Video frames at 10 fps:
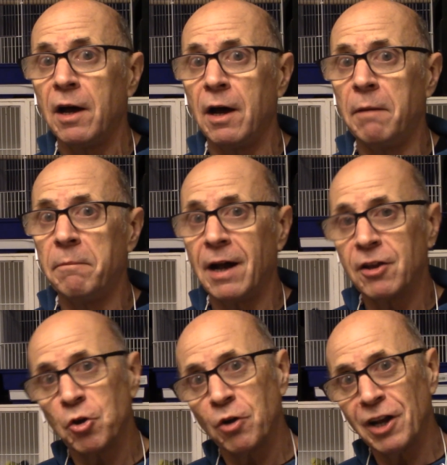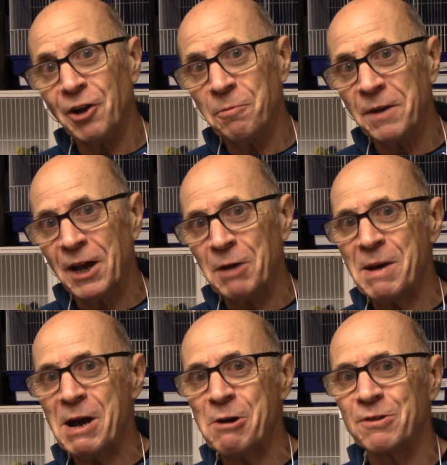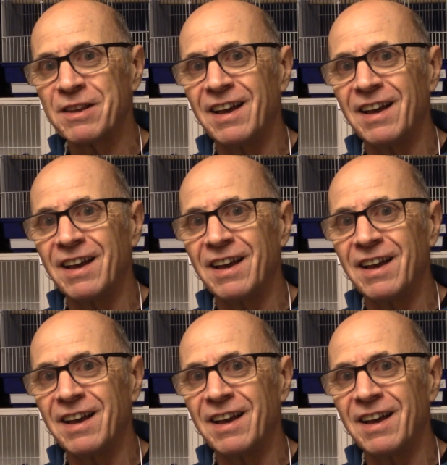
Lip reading: and talk a little bit about